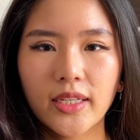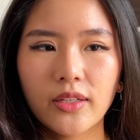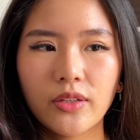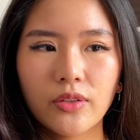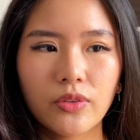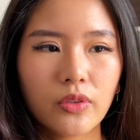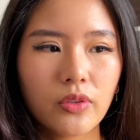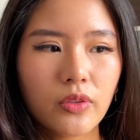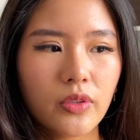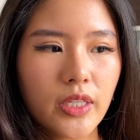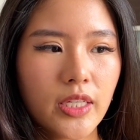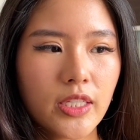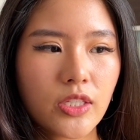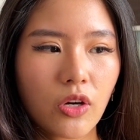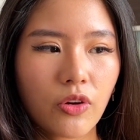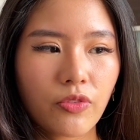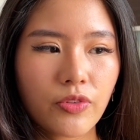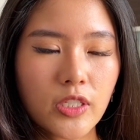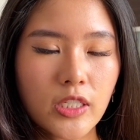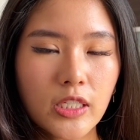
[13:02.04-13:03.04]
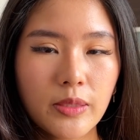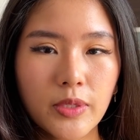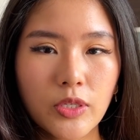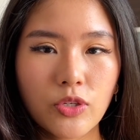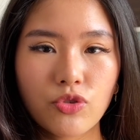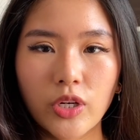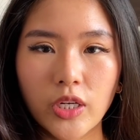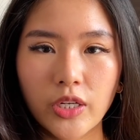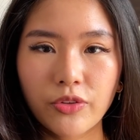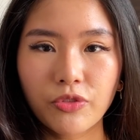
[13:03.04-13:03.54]
you know. It's obviously been
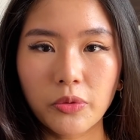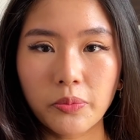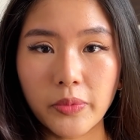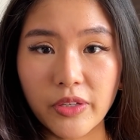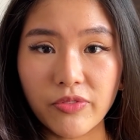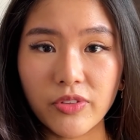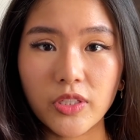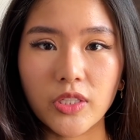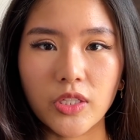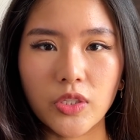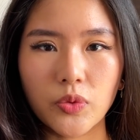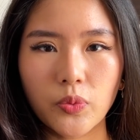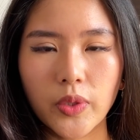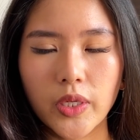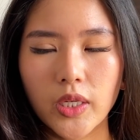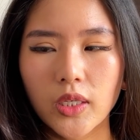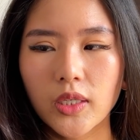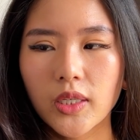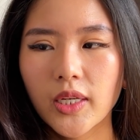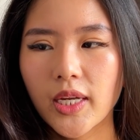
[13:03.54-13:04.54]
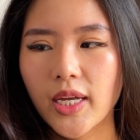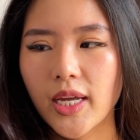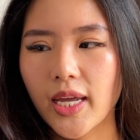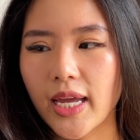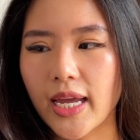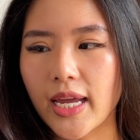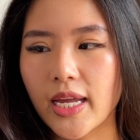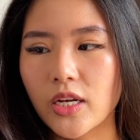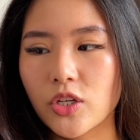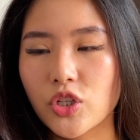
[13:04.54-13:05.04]
draining for Mavis as well,
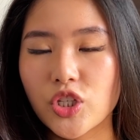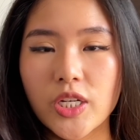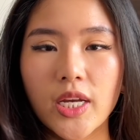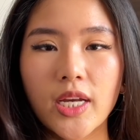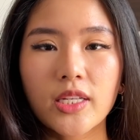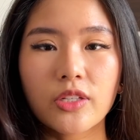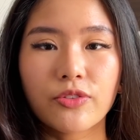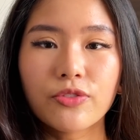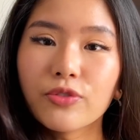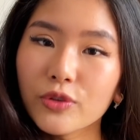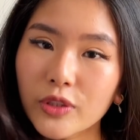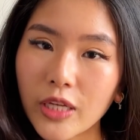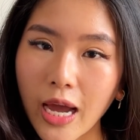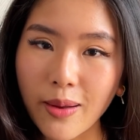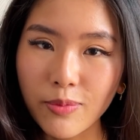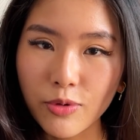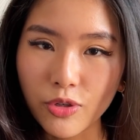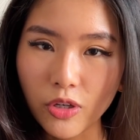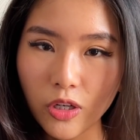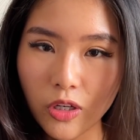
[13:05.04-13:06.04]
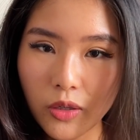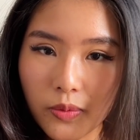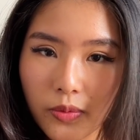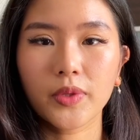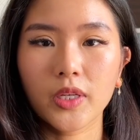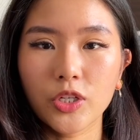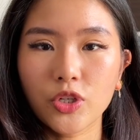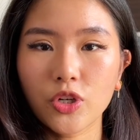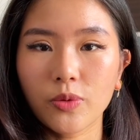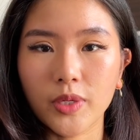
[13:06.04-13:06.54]
and she has a full-time job.
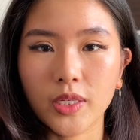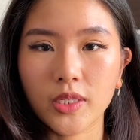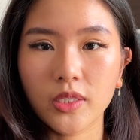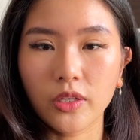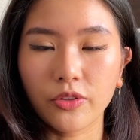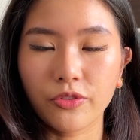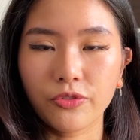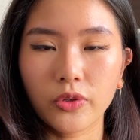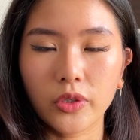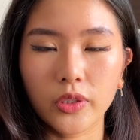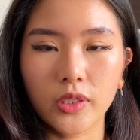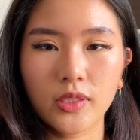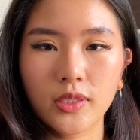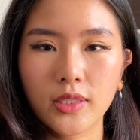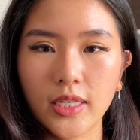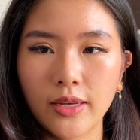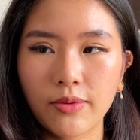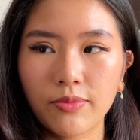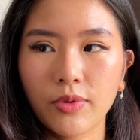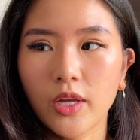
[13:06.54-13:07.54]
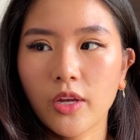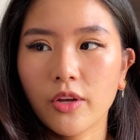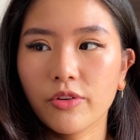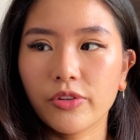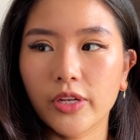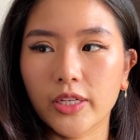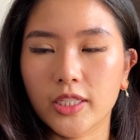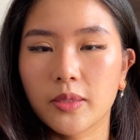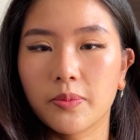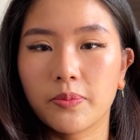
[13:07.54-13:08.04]
Her job doesn't afford the same
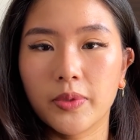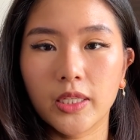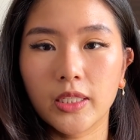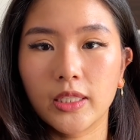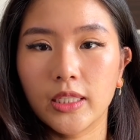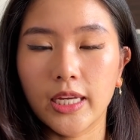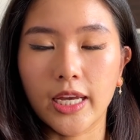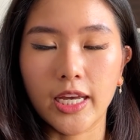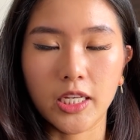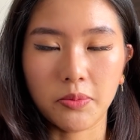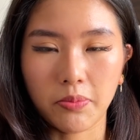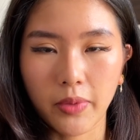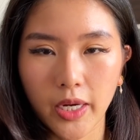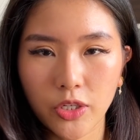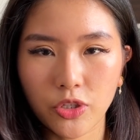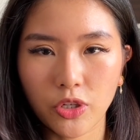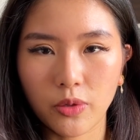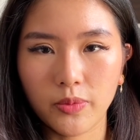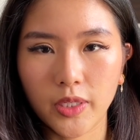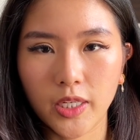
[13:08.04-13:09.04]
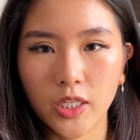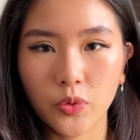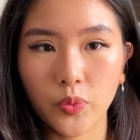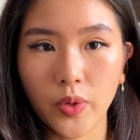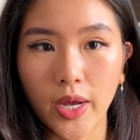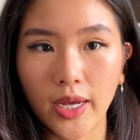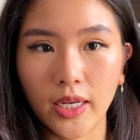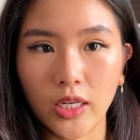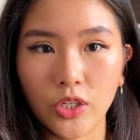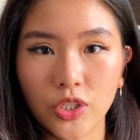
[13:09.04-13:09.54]
flexibility as my job does,
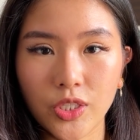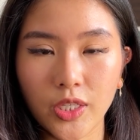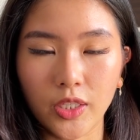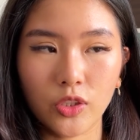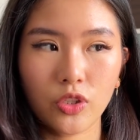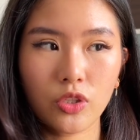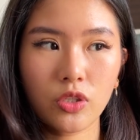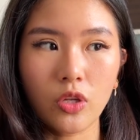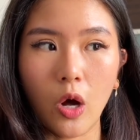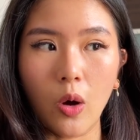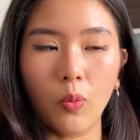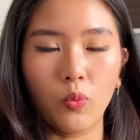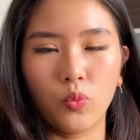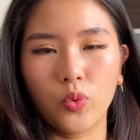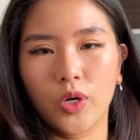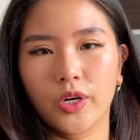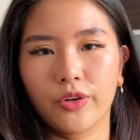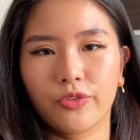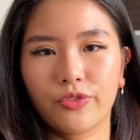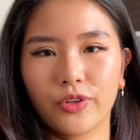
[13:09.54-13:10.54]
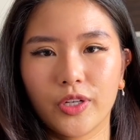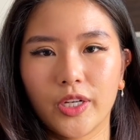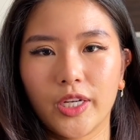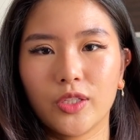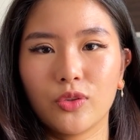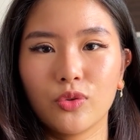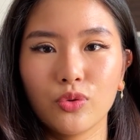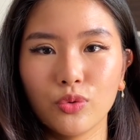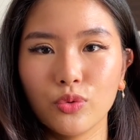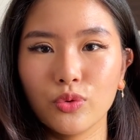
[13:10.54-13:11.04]
where I can just like stop work for
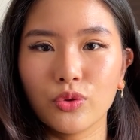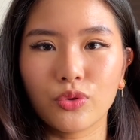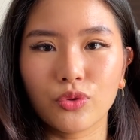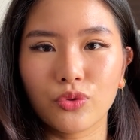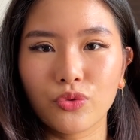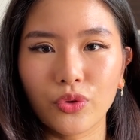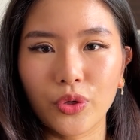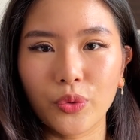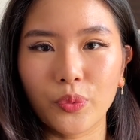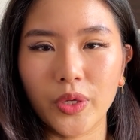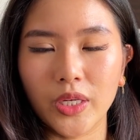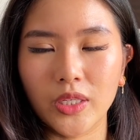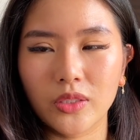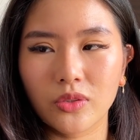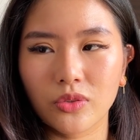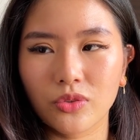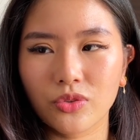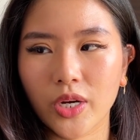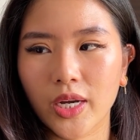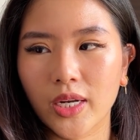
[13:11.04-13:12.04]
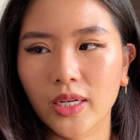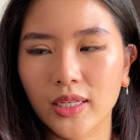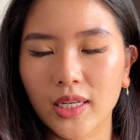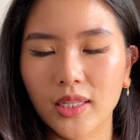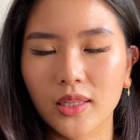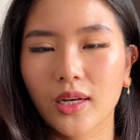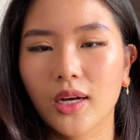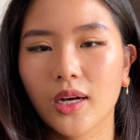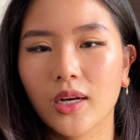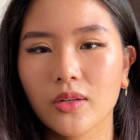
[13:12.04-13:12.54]
like 2 to 3 weeks to try and get
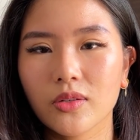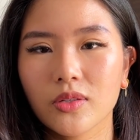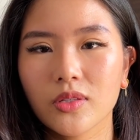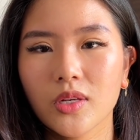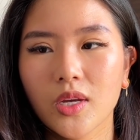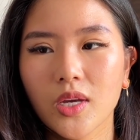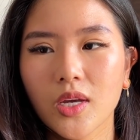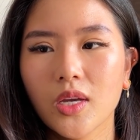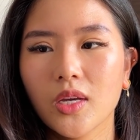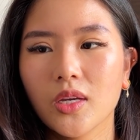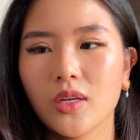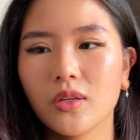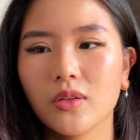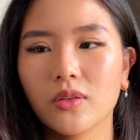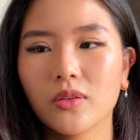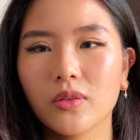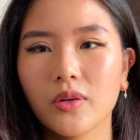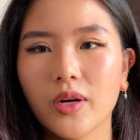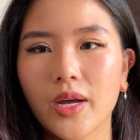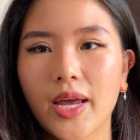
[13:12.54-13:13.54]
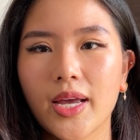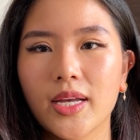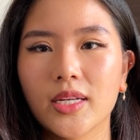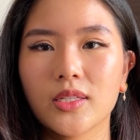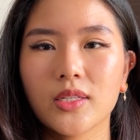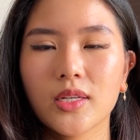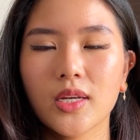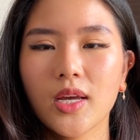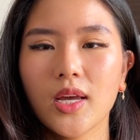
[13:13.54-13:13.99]
the house, you know, as